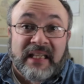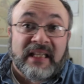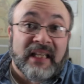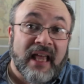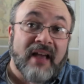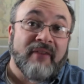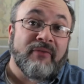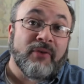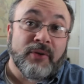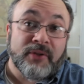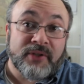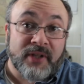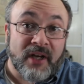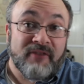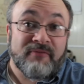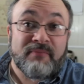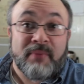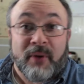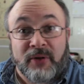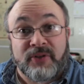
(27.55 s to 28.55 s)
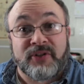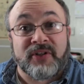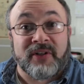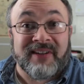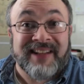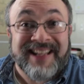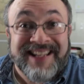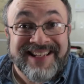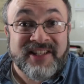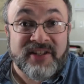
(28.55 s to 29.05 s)
levels of
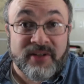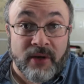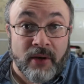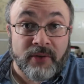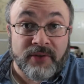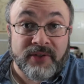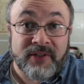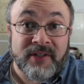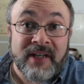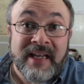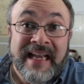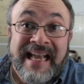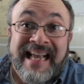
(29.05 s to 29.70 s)
personal insults